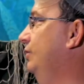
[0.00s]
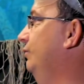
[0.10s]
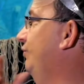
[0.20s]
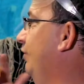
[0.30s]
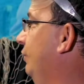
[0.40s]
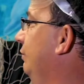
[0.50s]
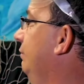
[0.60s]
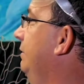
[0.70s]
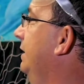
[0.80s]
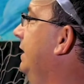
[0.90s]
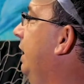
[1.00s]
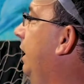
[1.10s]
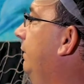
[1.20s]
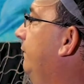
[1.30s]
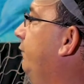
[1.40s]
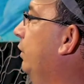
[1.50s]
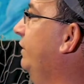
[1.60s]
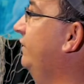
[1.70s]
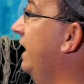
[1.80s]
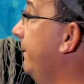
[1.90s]
you too. For
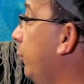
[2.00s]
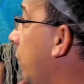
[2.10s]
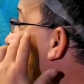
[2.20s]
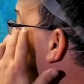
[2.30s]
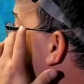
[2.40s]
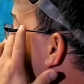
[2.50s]
example, we